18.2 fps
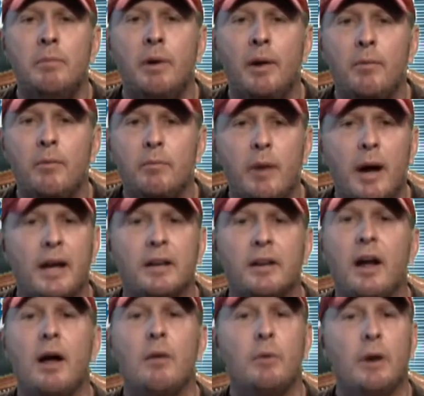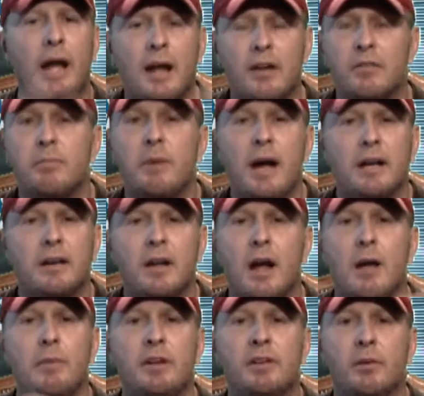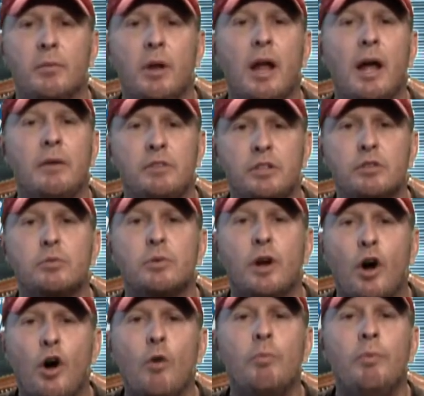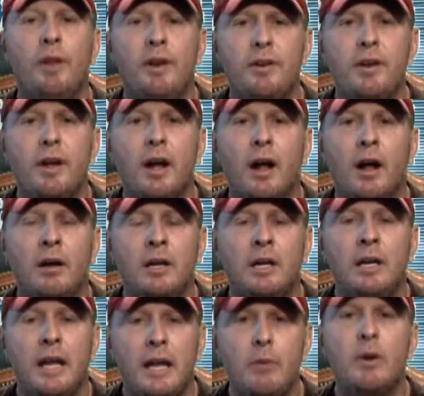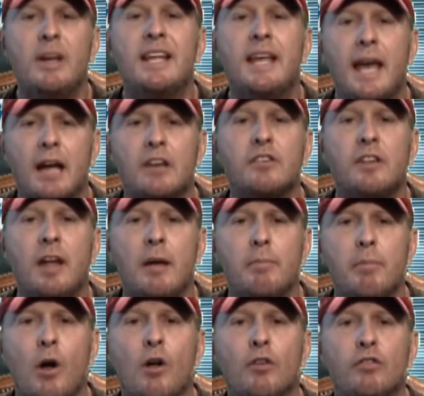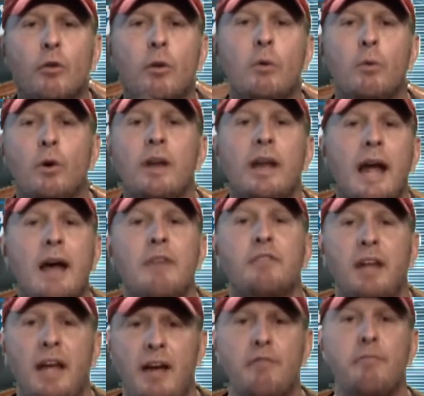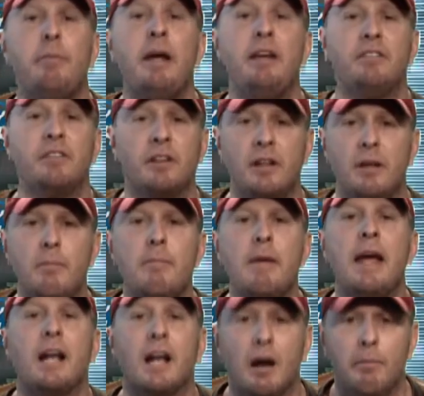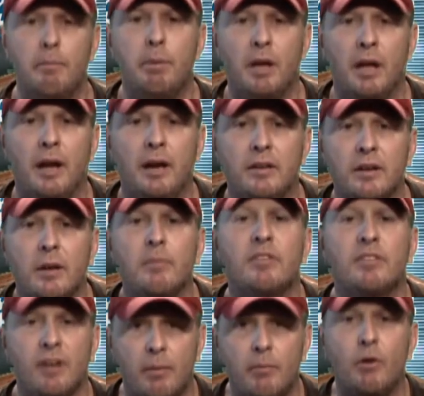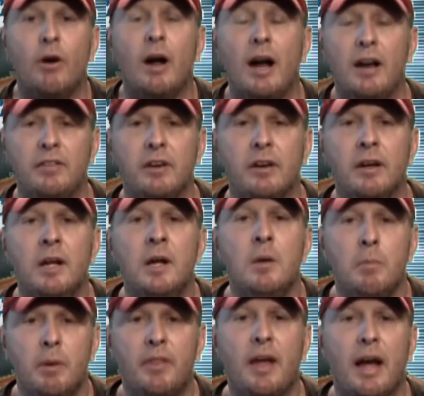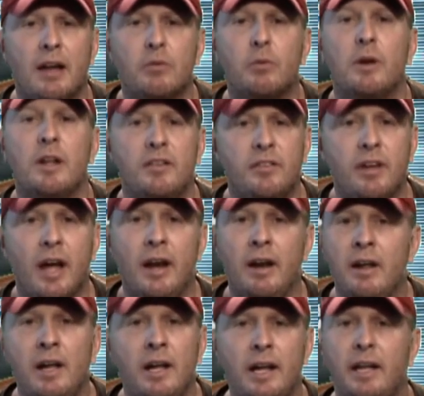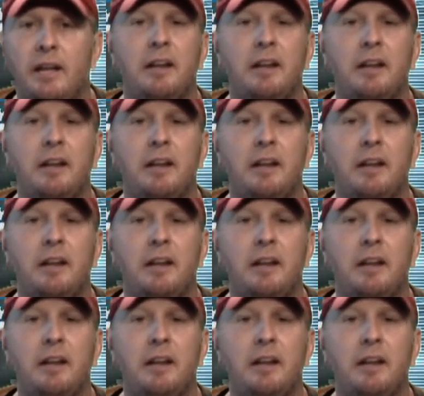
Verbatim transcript: But Mike Tomlin asked Mike Tomlin, he said, well, I just would hope that uh, he would catch that ball so he wouldn't have to have basically make-up plays. I'm summarizing, but that's what he said.